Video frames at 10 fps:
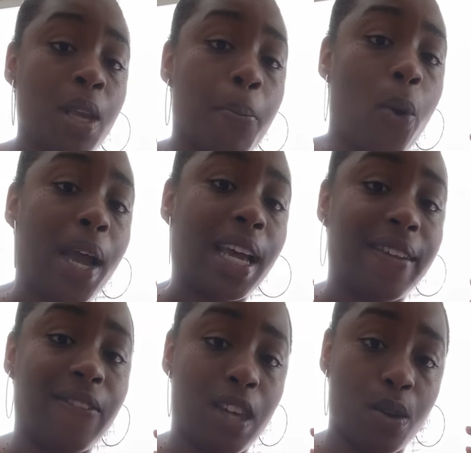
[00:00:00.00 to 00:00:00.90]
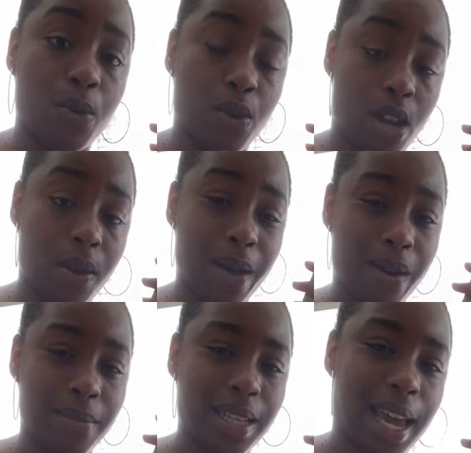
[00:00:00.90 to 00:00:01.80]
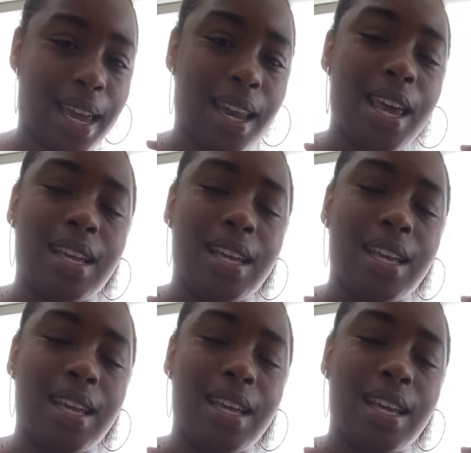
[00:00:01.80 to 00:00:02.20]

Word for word: point of view. Do you get what I'm saying?